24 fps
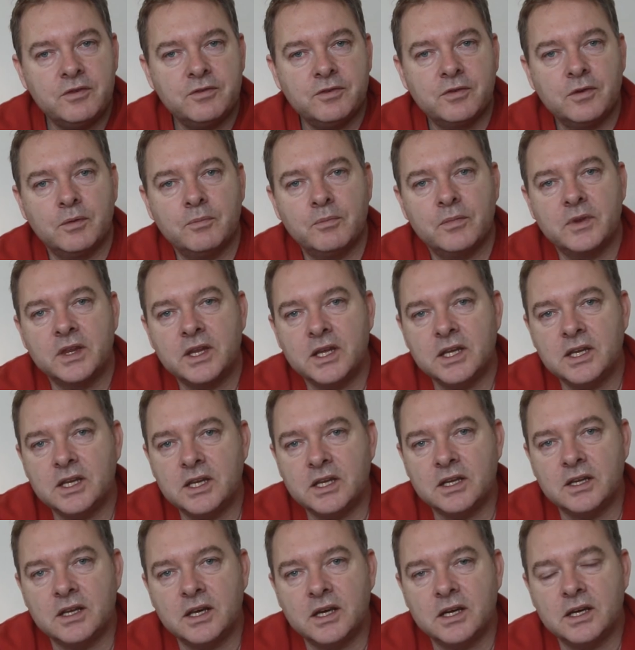from
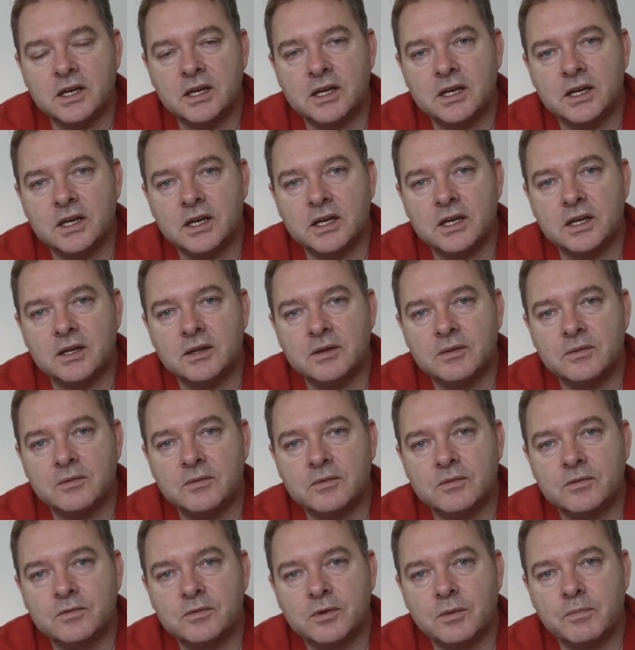the
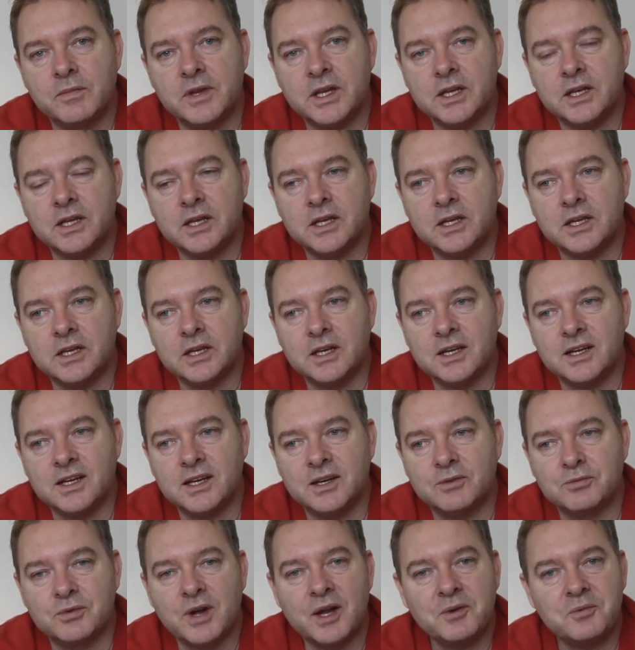
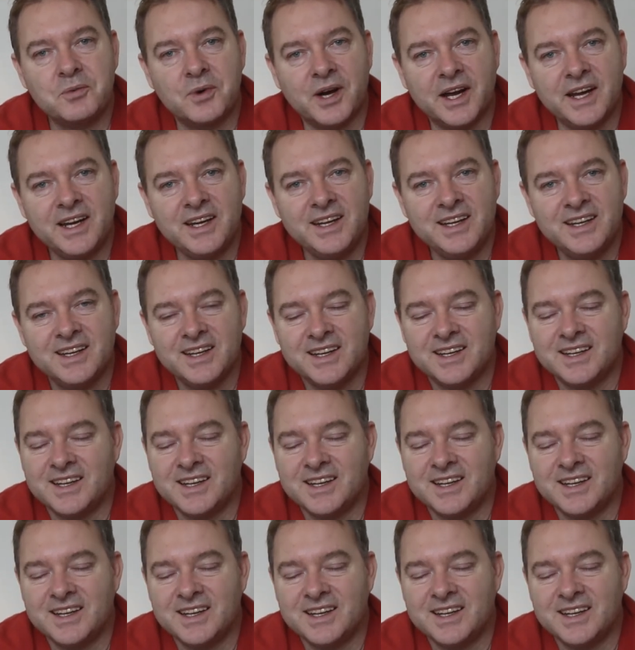runway.